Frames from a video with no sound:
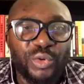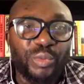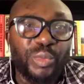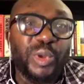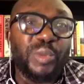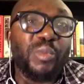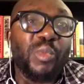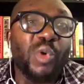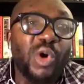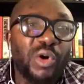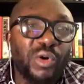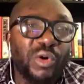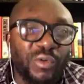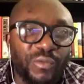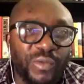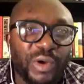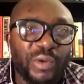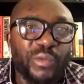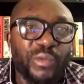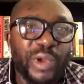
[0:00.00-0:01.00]
could be more
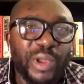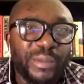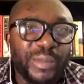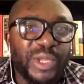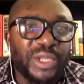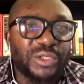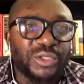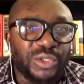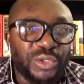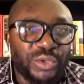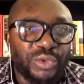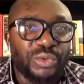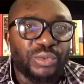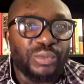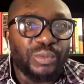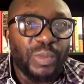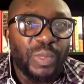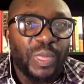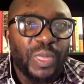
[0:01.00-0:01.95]
overwhelming to you.